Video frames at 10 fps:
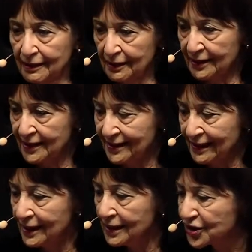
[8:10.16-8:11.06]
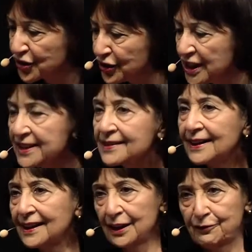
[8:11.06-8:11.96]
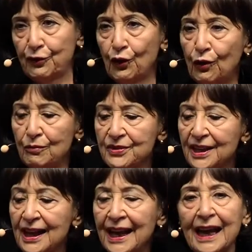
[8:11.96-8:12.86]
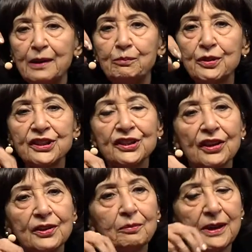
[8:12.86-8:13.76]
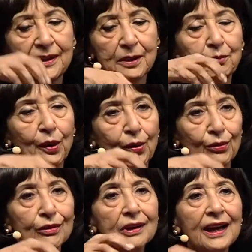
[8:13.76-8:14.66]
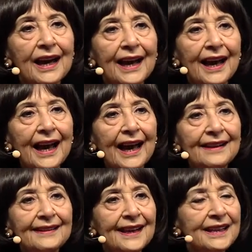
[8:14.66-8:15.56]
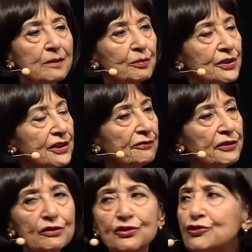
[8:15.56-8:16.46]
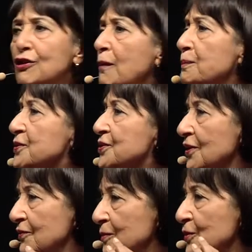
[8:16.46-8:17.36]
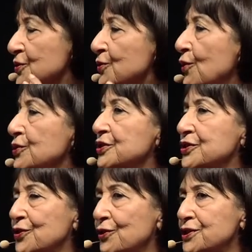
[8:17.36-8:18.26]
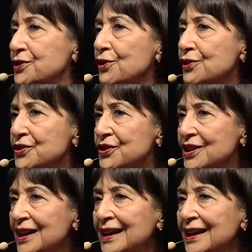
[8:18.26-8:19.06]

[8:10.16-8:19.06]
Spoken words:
little sheet that had formed and put it in the bowl. And then he put a few drops of the most gorgeous soy sauce,